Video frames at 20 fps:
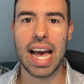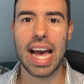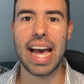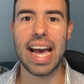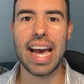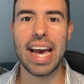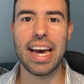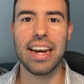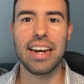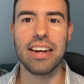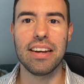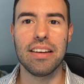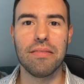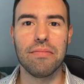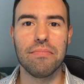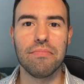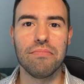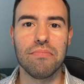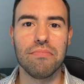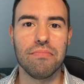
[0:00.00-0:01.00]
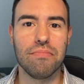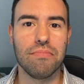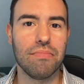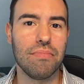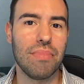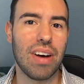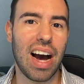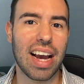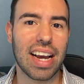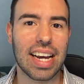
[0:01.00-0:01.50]
And
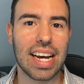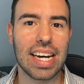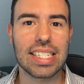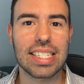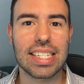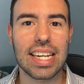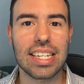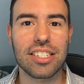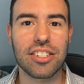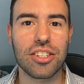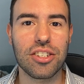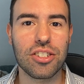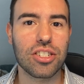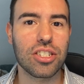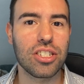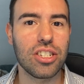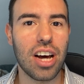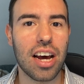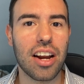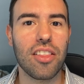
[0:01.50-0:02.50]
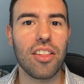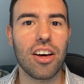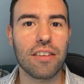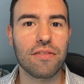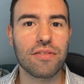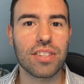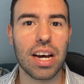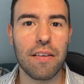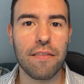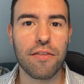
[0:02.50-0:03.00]
I guess that there's not a lot
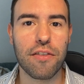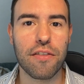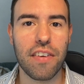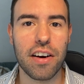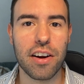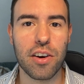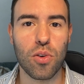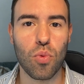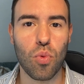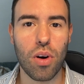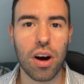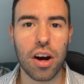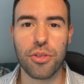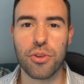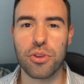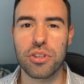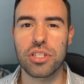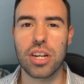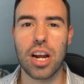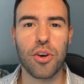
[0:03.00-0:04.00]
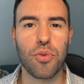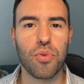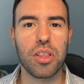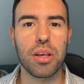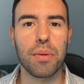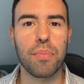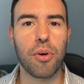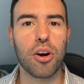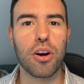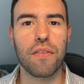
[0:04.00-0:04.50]
of time for final walkthroughs. It's not
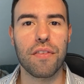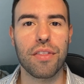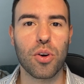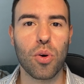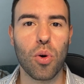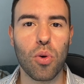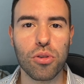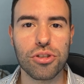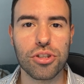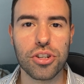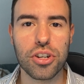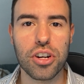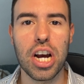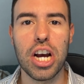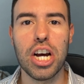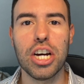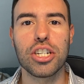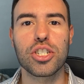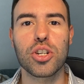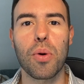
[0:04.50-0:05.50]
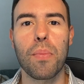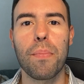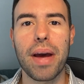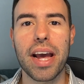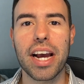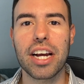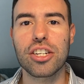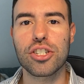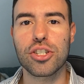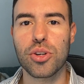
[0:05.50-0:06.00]
really part of the culture. So
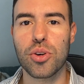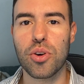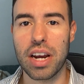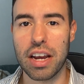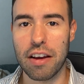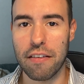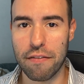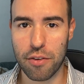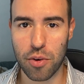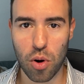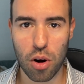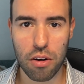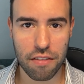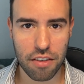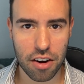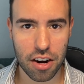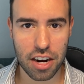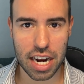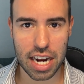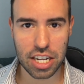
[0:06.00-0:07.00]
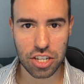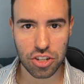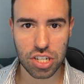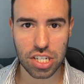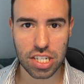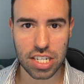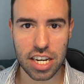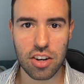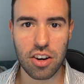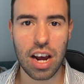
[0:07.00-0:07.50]
make sure if you are very
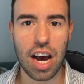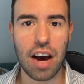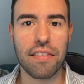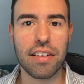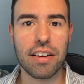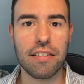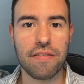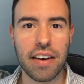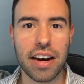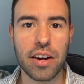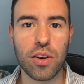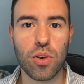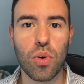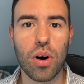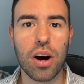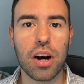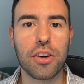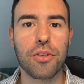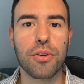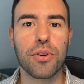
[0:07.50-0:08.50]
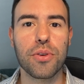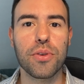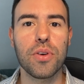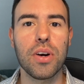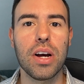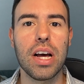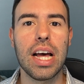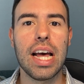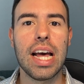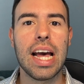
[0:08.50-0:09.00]
interested in having a final
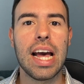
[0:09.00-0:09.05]
walkthrough